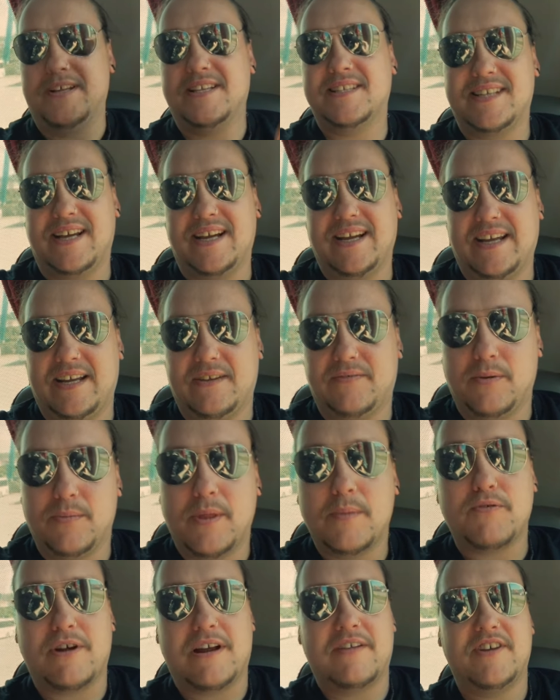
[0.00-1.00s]
been sat here from
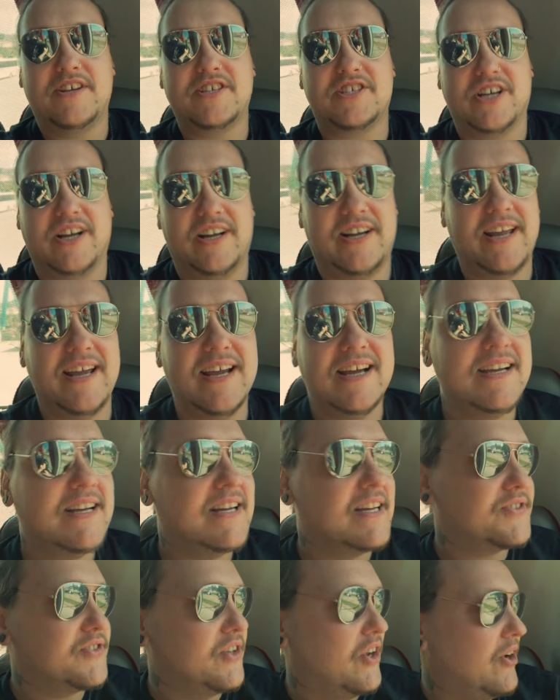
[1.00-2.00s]
the previous journey.
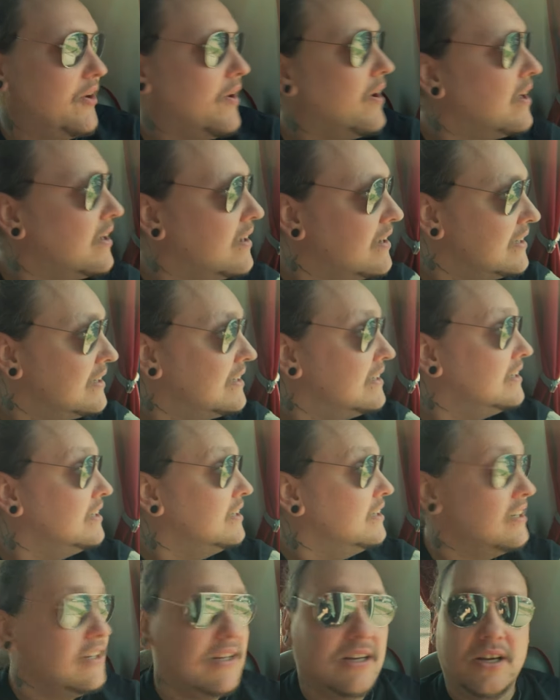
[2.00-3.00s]
So
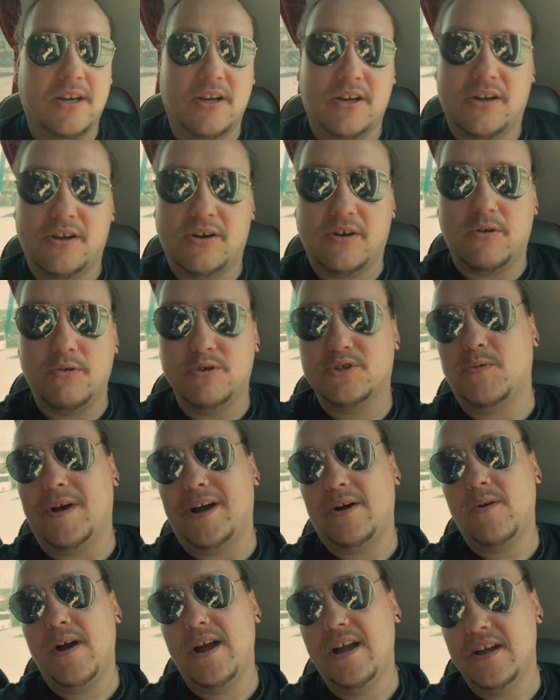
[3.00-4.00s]
all's
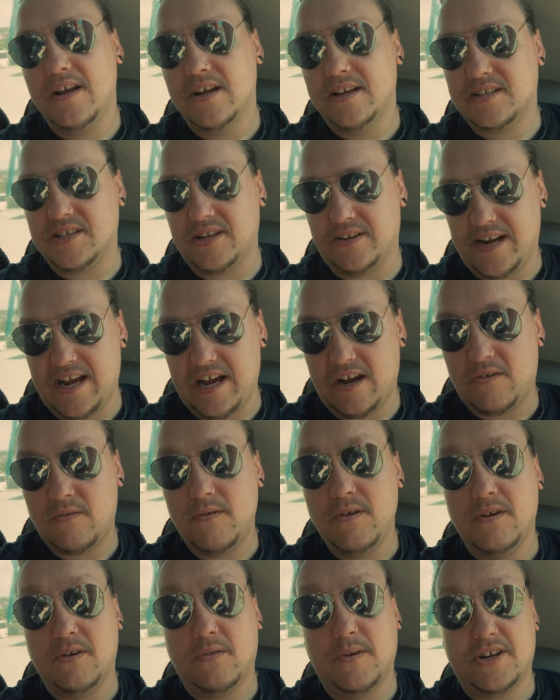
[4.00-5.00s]
well. So now
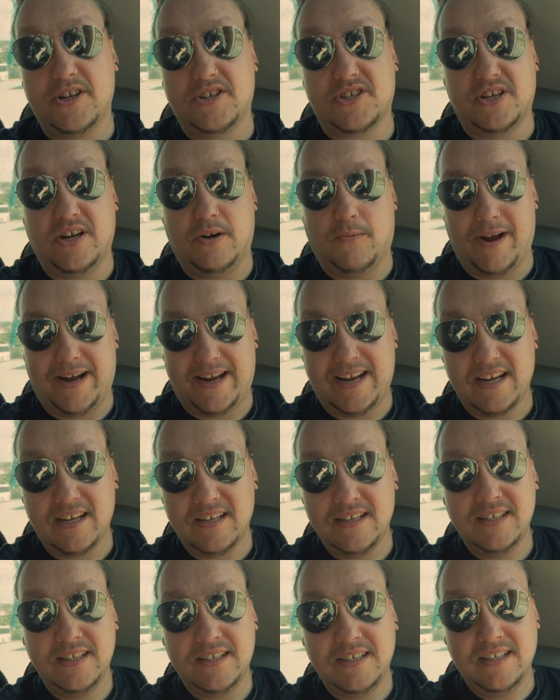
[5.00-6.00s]
we're just going to wait
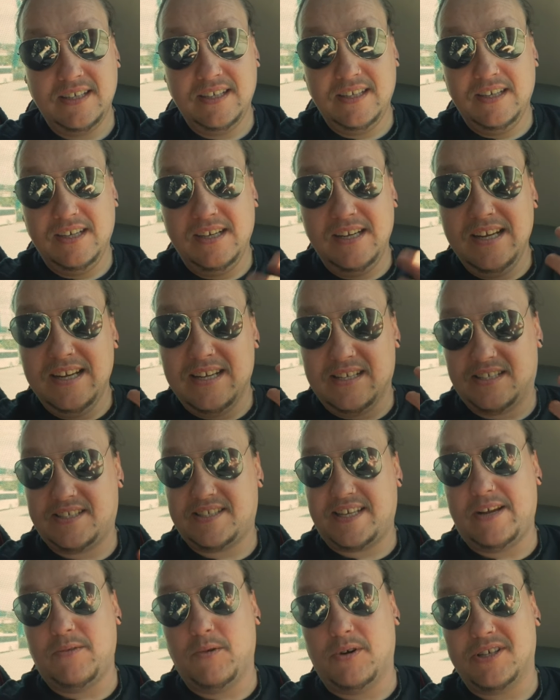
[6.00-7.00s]
and
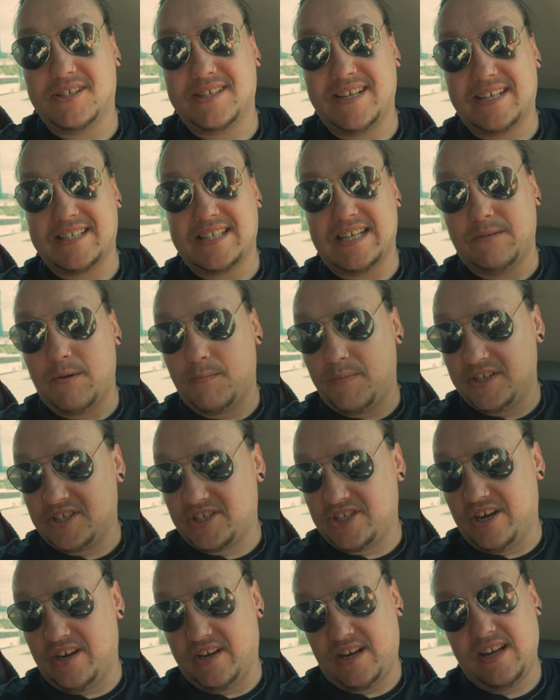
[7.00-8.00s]
see what a 6-hour bus
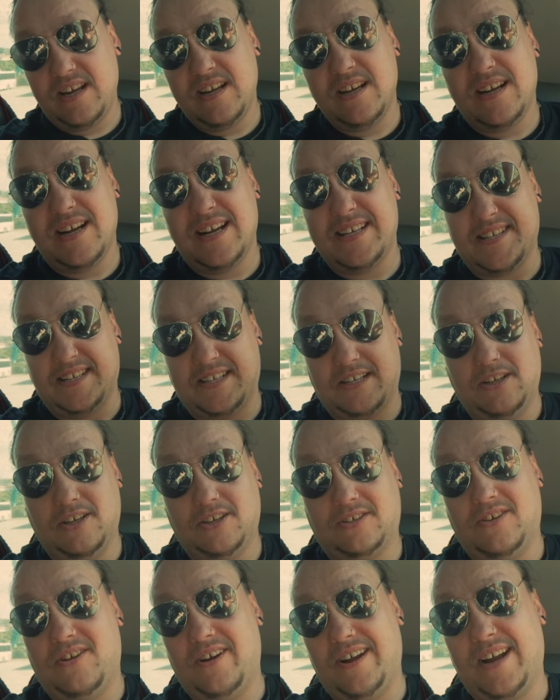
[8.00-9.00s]
journey is going to
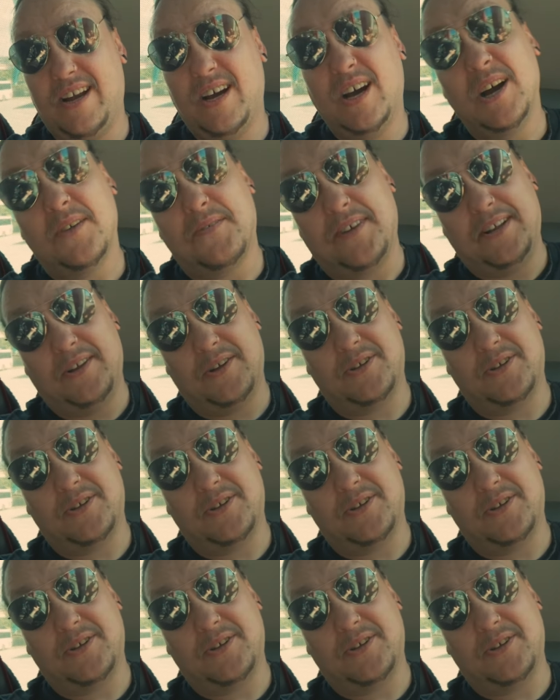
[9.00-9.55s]
look like. Hopefully